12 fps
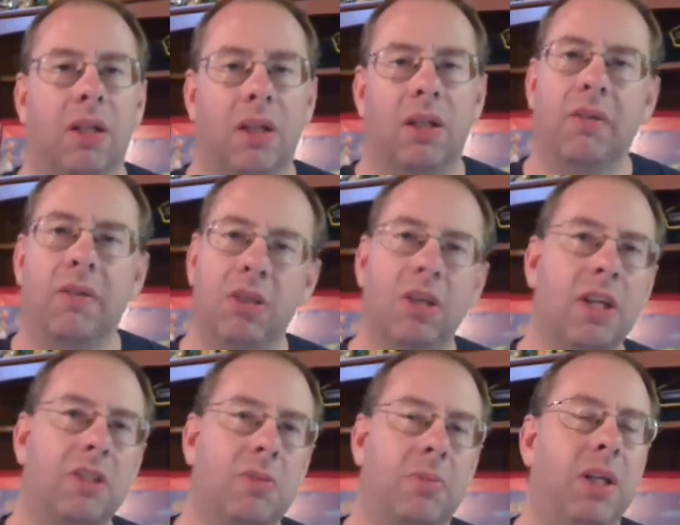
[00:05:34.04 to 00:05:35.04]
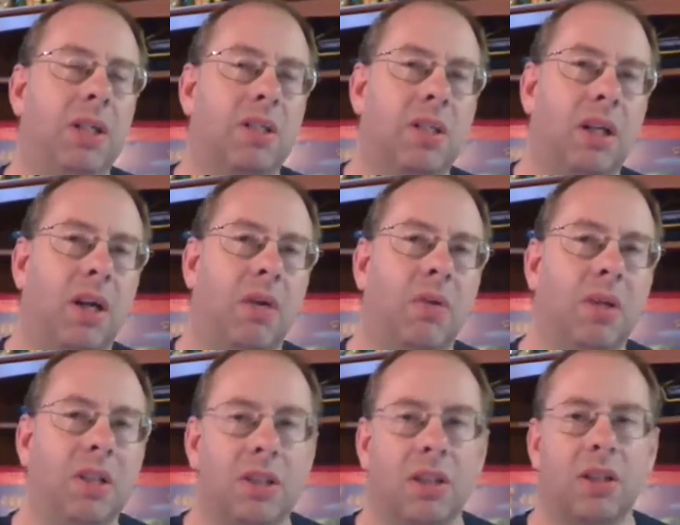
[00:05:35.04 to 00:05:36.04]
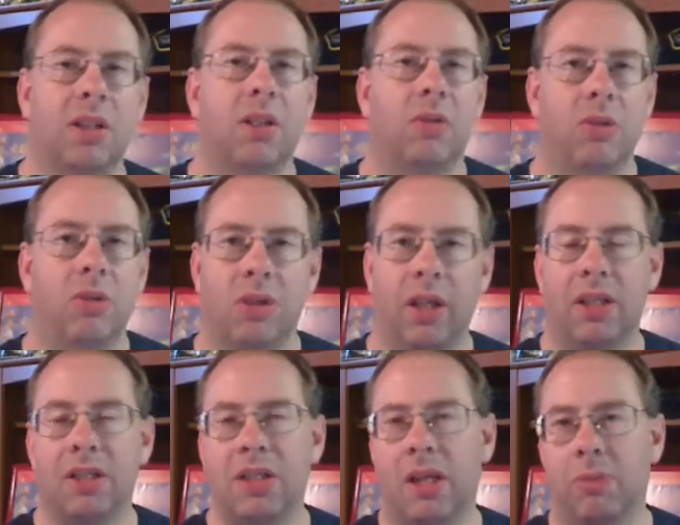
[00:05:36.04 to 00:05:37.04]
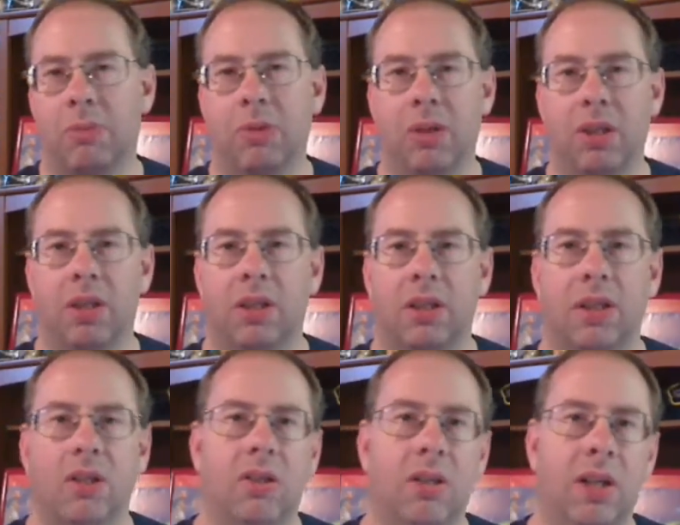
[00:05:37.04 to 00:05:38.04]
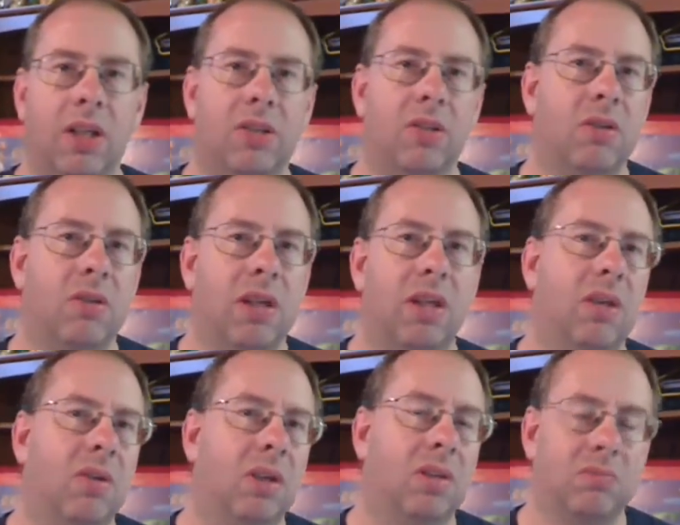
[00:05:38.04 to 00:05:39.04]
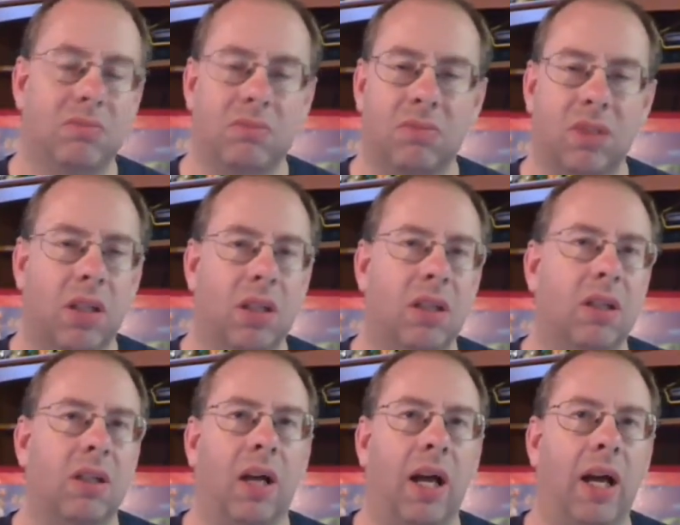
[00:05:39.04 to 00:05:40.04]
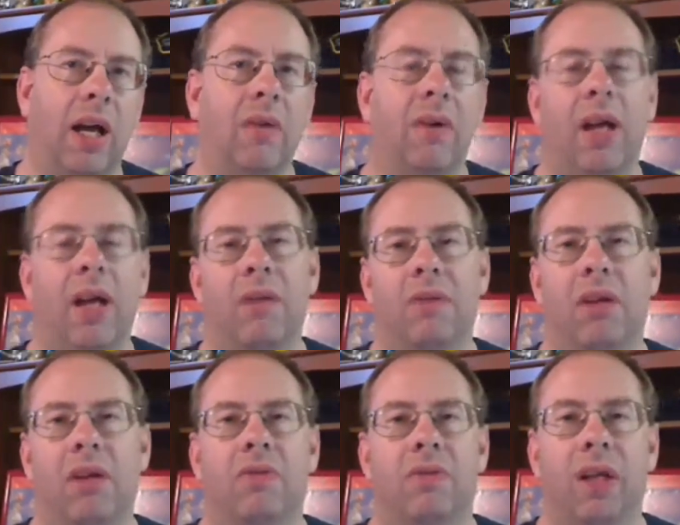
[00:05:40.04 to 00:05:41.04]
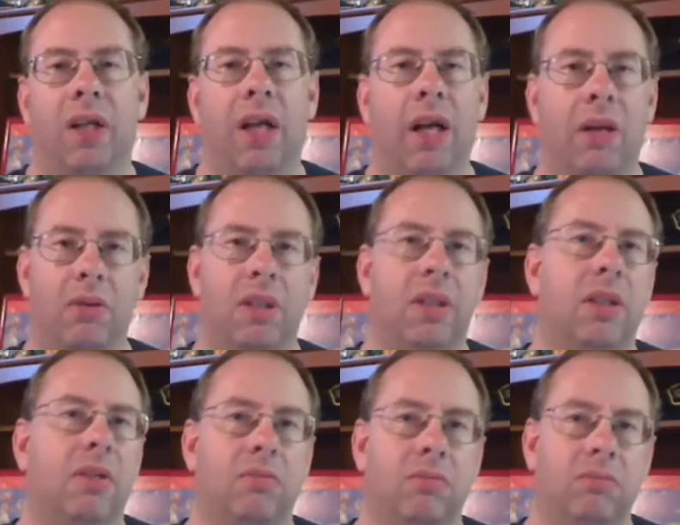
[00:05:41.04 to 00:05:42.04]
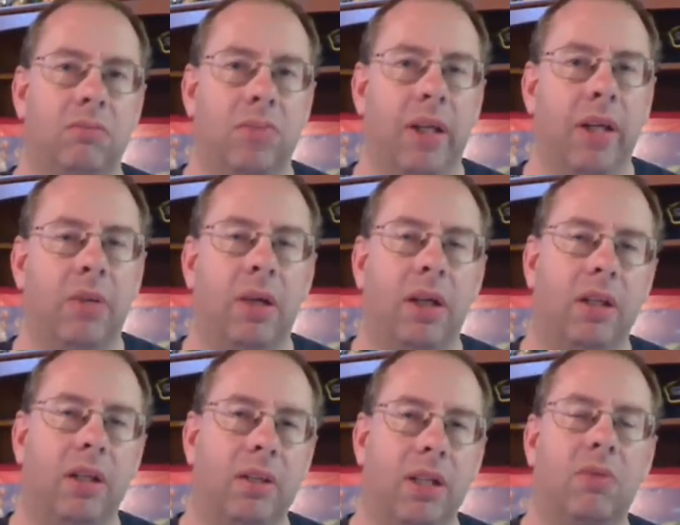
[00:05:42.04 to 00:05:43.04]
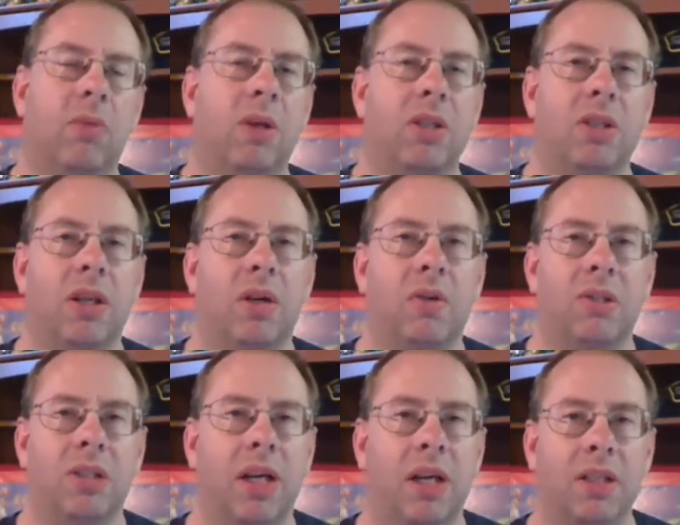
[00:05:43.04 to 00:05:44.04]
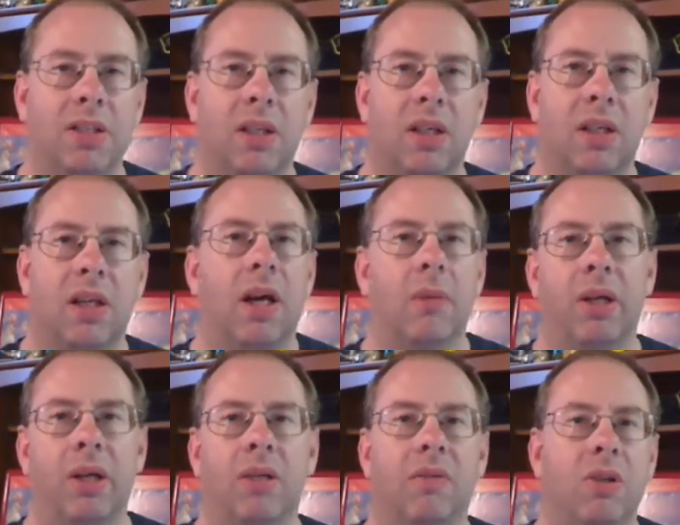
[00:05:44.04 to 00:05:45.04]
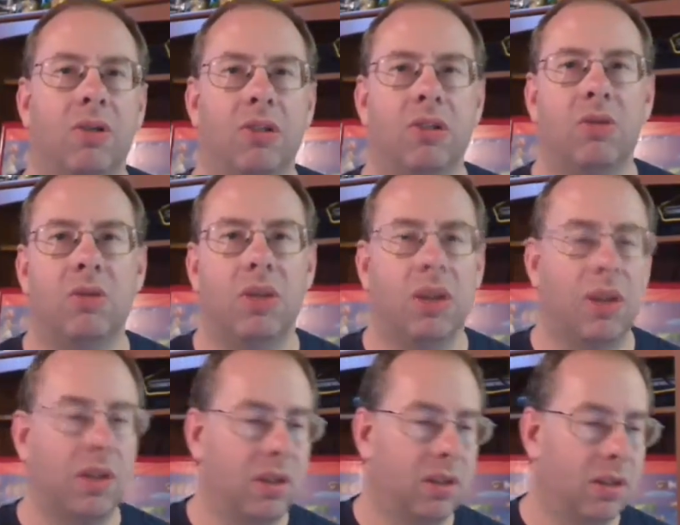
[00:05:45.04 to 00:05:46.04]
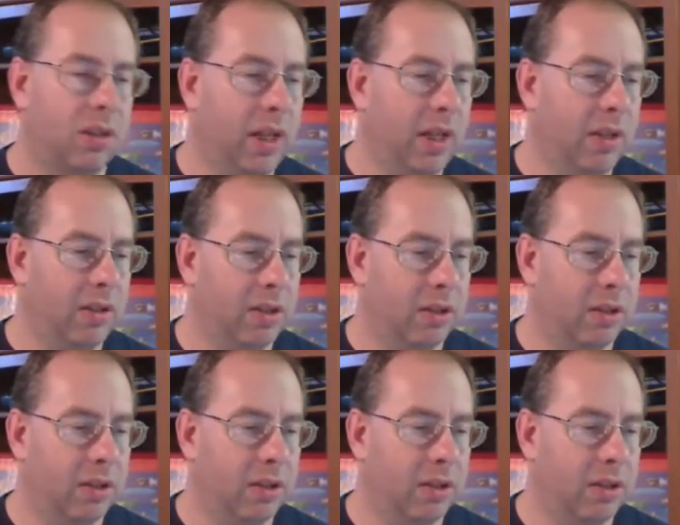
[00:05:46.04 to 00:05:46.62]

love to hear your guys' opinions like always. Would you like this type of book? your collection, you're like, you know what? I already have enough, and I don't need it. Anyway, thanks for watching like always, guys. I'll make another video soon. Laters!